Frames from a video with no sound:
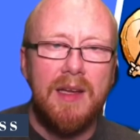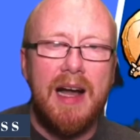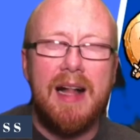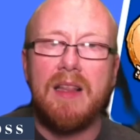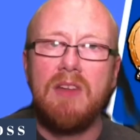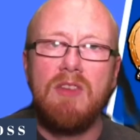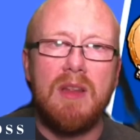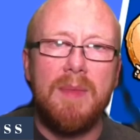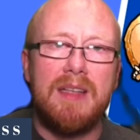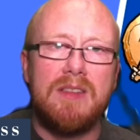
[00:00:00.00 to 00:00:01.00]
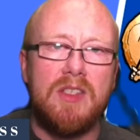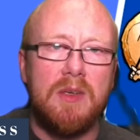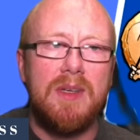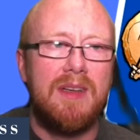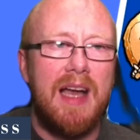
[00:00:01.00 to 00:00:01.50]
algorithm that's
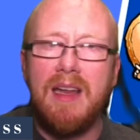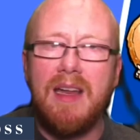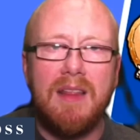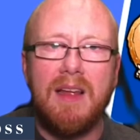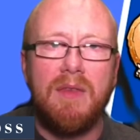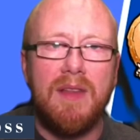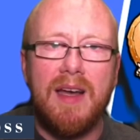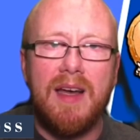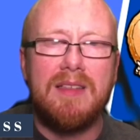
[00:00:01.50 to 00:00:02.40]
doing anything for that